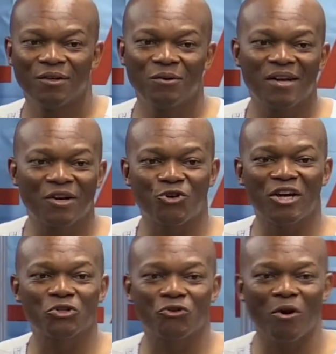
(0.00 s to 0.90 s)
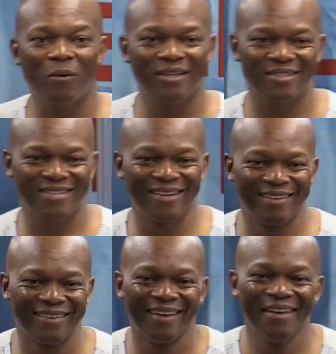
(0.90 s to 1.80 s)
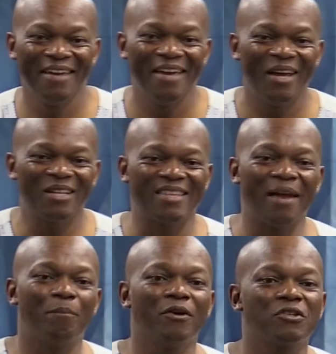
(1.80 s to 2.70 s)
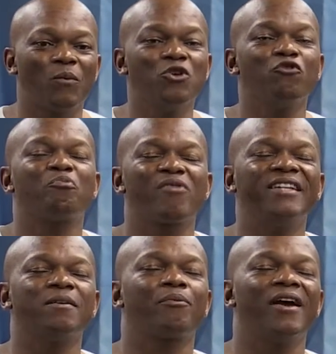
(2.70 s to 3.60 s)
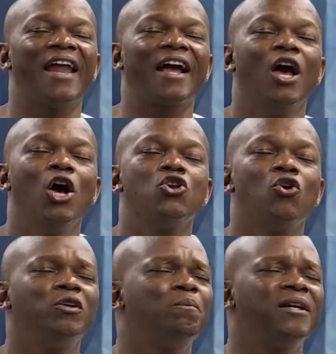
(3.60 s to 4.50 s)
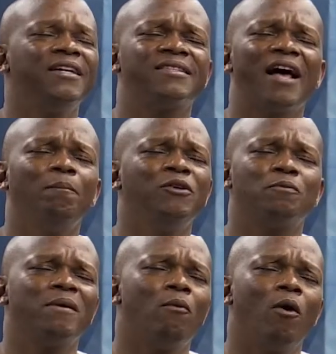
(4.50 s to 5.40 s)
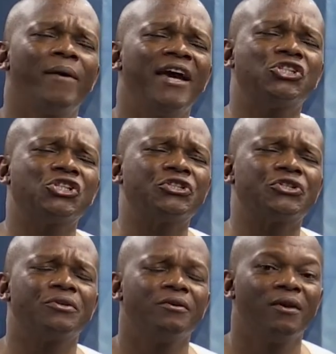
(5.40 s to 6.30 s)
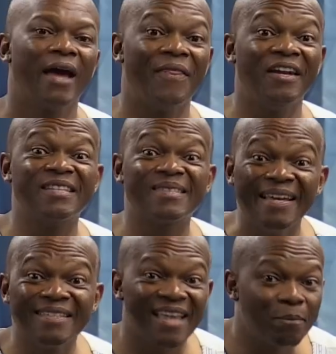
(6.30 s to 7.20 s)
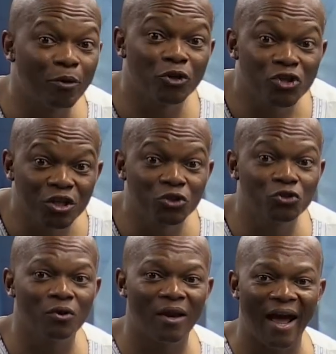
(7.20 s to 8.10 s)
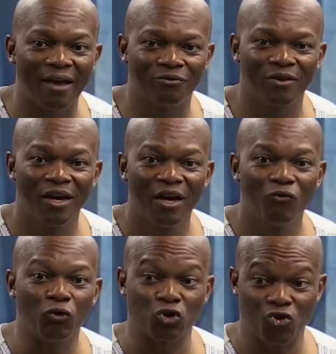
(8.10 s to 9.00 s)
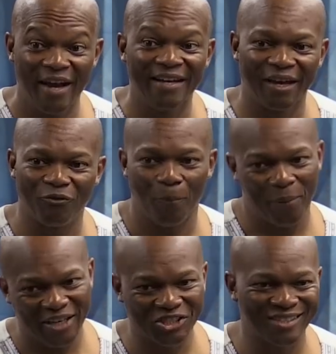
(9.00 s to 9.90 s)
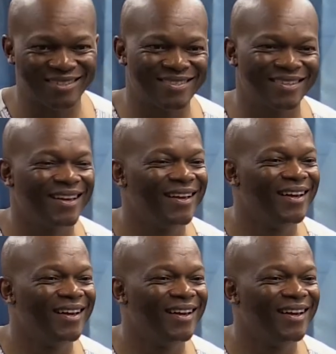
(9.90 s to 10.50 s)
You know what a grace grower is? It's that person where you've prayed a prayer like, Lord, please help me to be more patient. And then he sends that person into your life for training for patience.